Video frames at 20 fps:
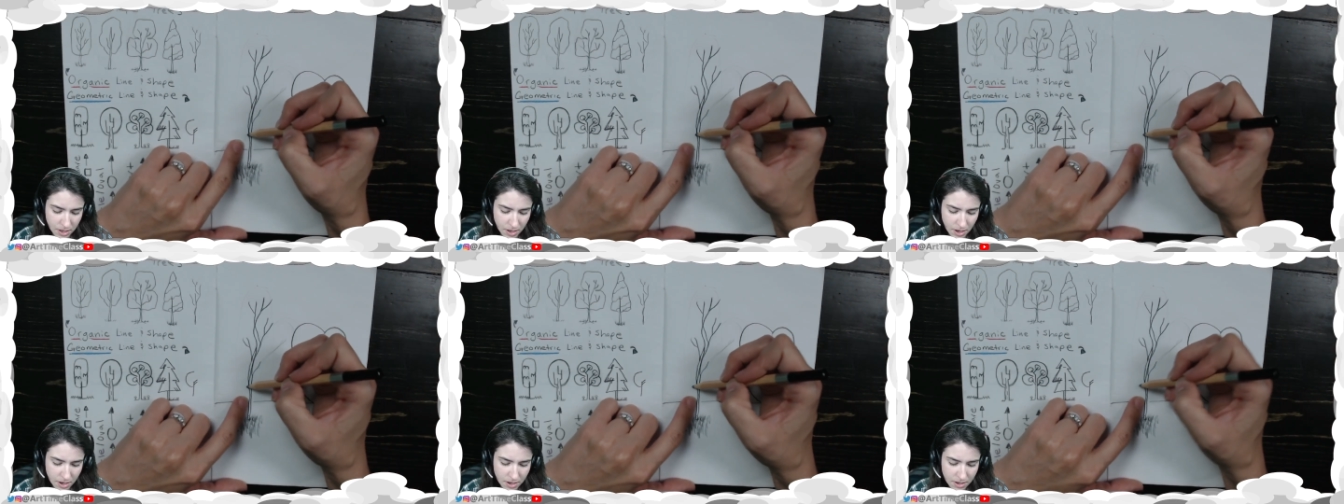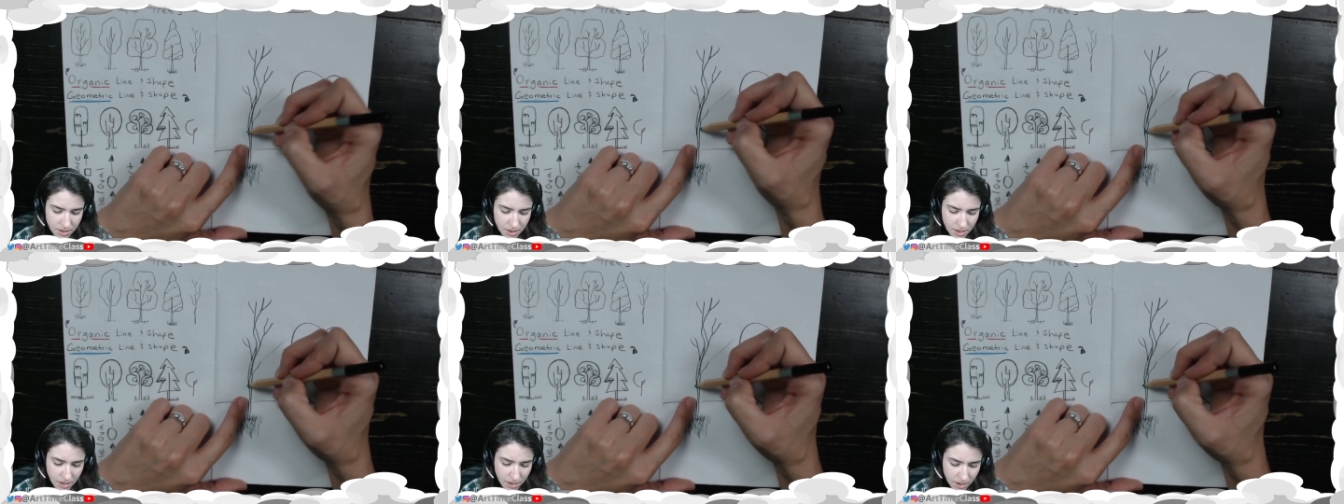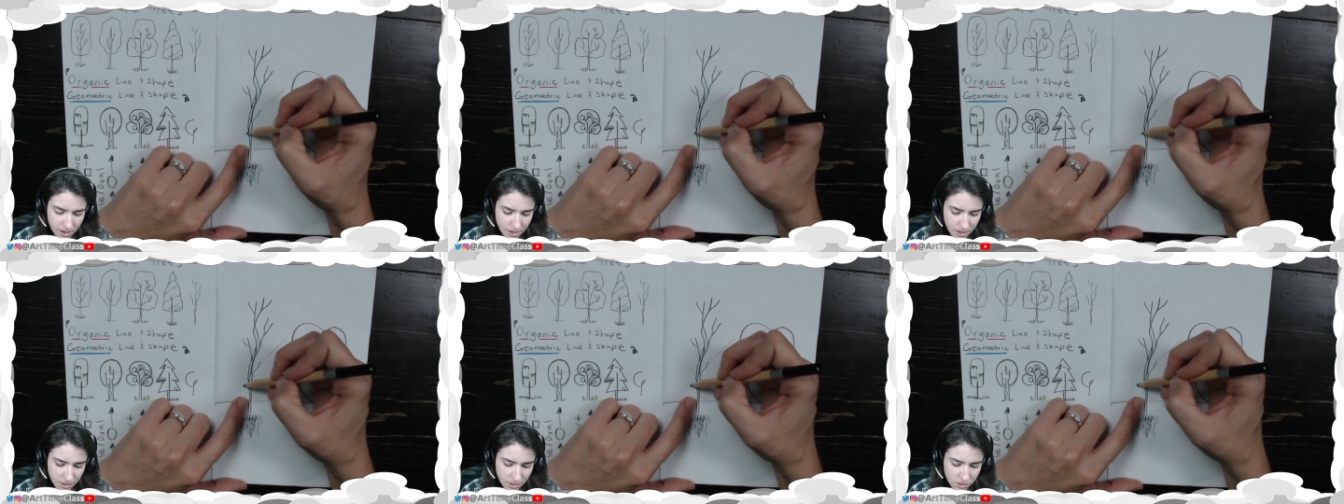I think I
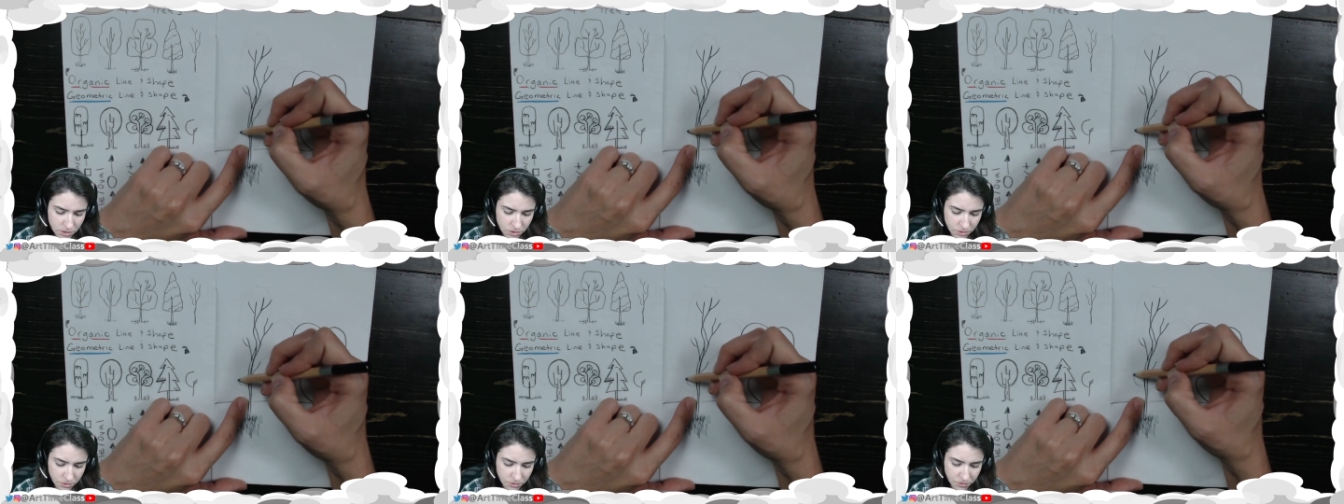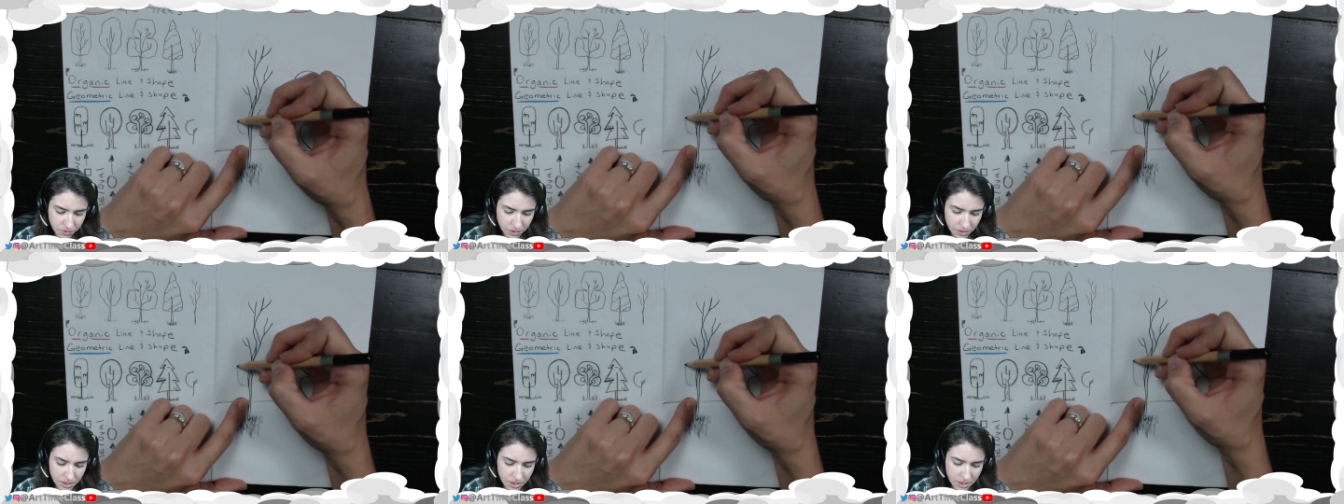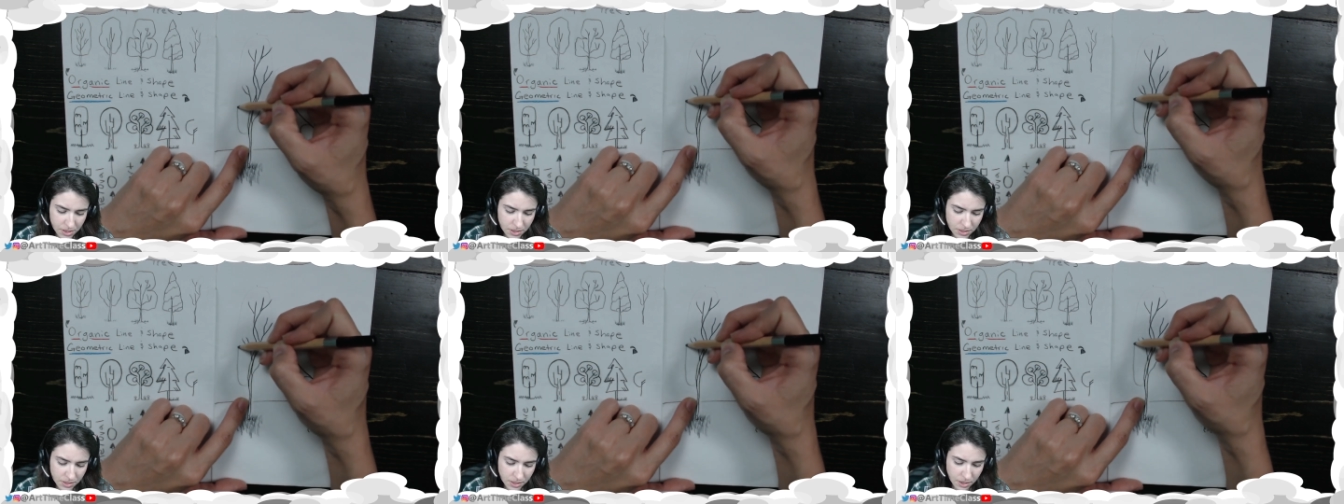need to fill in
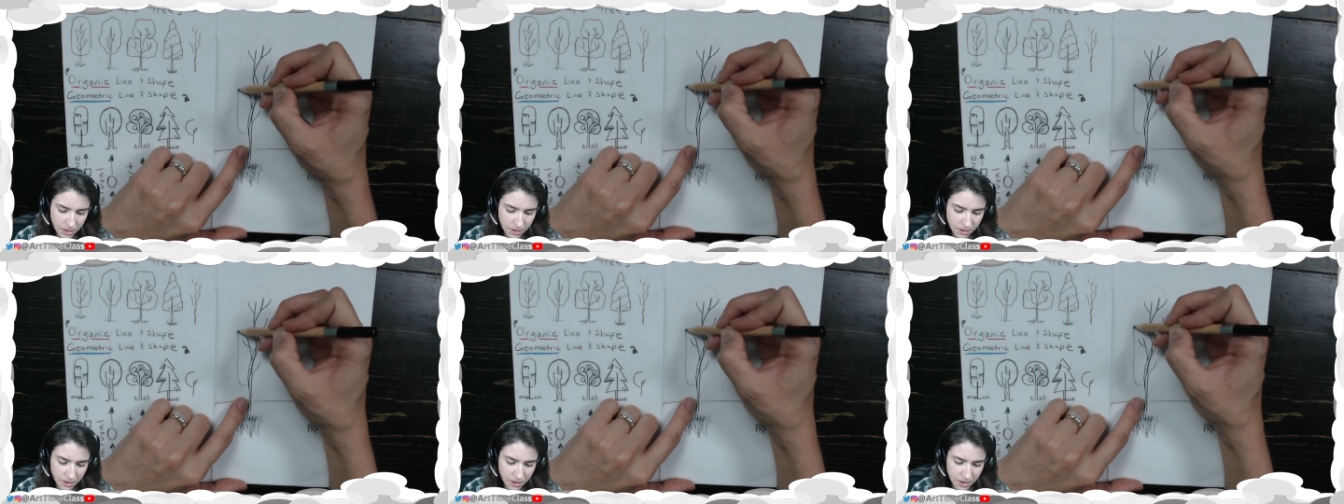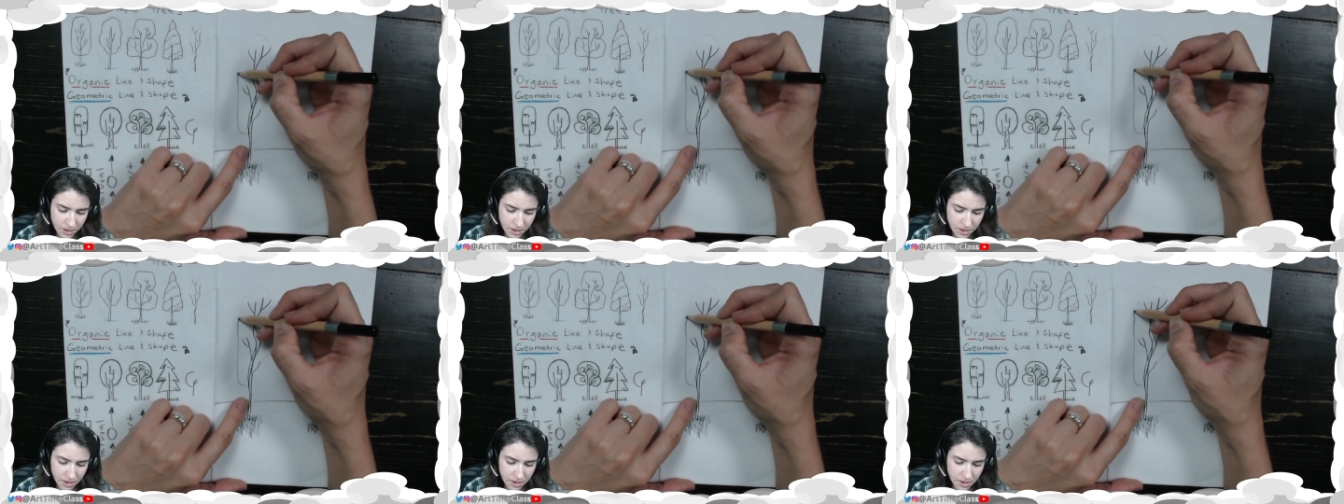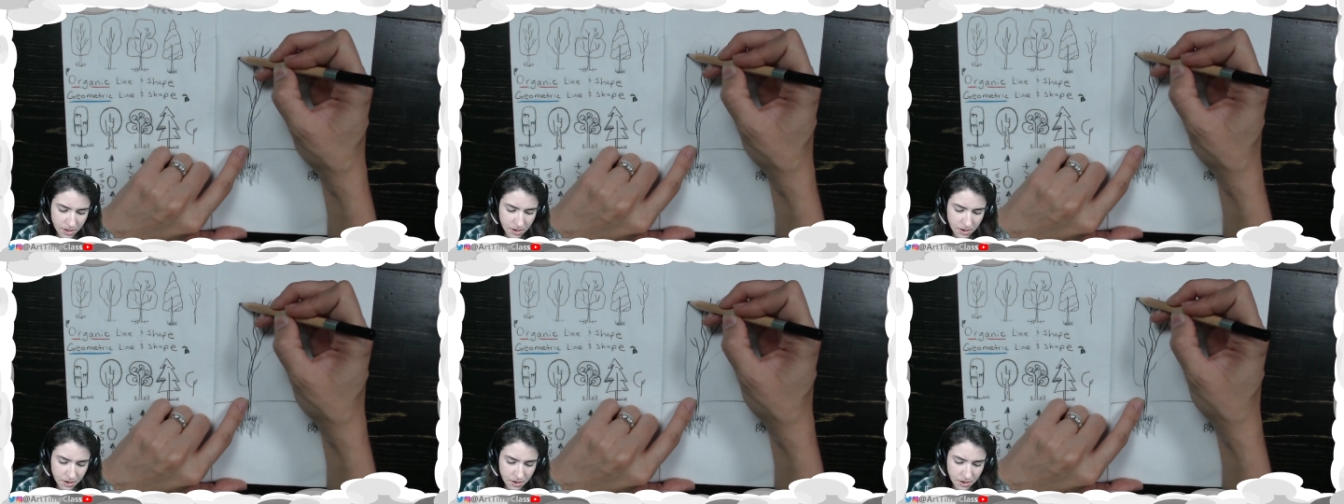this area
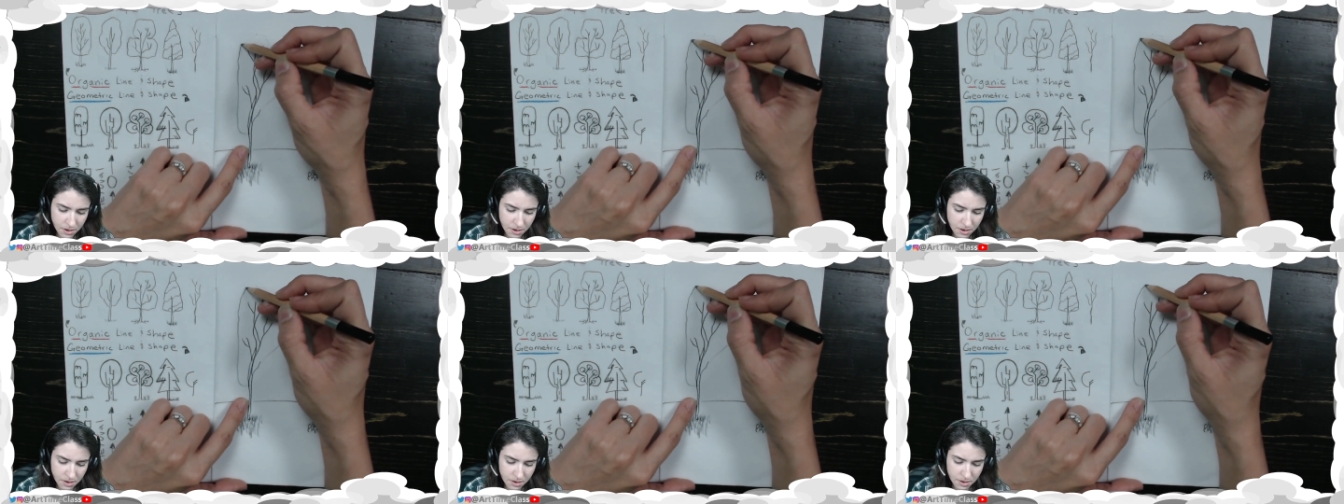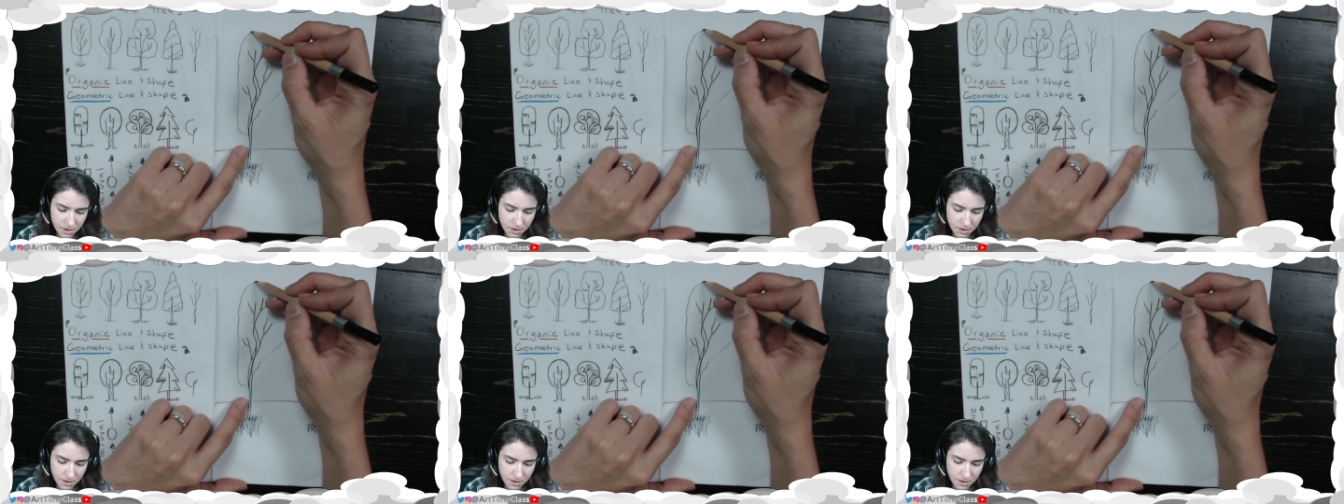here.